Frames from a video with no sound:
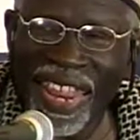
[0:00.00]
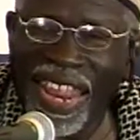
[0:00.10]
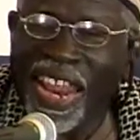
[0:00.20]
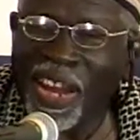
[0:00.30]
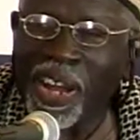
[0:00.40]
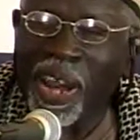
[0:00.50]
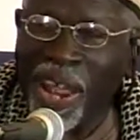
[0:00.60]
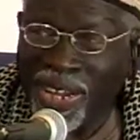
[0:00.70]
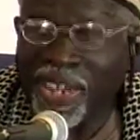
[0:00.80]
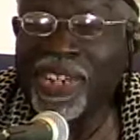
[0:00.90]
And
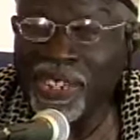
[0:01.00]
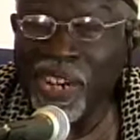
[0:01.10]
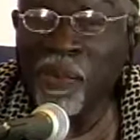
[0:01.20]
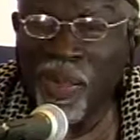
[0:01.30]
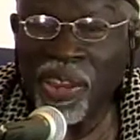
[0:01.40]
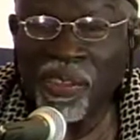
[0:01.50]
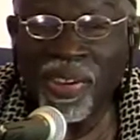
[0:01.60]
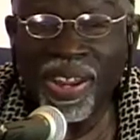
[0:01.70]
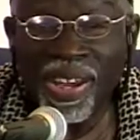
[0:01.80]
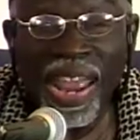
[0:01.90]
I did the same thing you
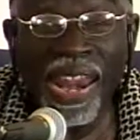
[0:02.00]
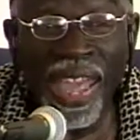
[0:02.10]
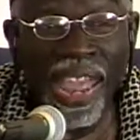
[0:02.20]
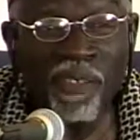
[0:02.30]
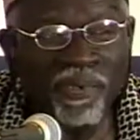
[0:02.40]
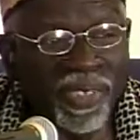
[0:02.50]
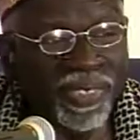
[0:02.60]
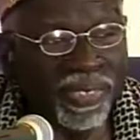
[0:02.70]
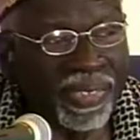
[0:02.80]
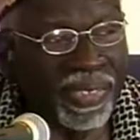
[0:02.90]
did. I laughed.
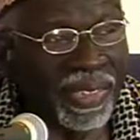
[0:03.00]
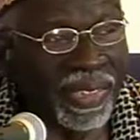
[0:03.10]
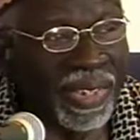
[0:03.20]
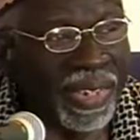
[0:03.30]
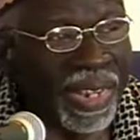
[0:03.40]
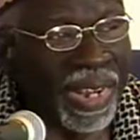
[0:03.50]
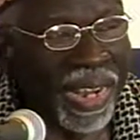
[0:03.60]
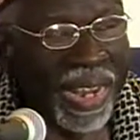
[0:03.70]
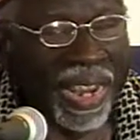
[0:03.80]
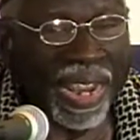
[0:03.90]

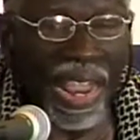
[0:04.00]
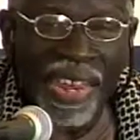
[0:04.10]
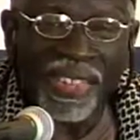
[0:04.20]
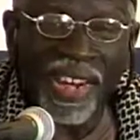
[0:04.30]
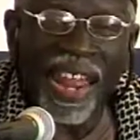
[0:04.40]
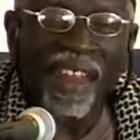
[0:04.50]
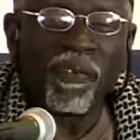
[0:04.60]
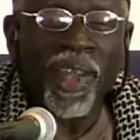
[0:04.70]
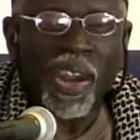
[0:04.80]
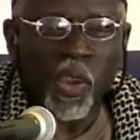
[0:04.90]
I said, I'll
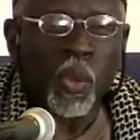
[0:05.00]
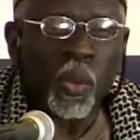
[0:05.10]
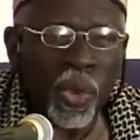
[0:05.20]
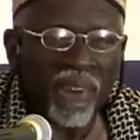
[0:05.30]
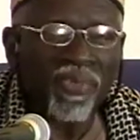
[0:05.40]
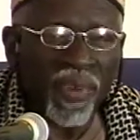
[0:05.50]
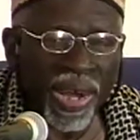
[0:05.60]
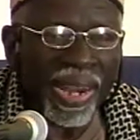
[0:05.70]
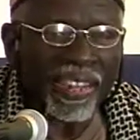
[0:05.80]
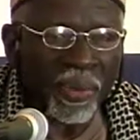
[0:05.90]
find you a
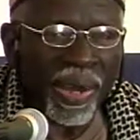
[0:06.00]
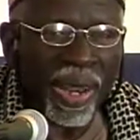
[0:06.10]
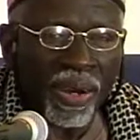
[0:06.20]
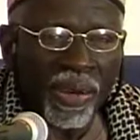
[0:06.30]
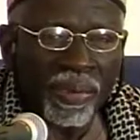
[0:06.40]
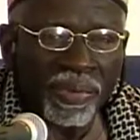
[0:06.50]
boyfriend. That's what I'll do.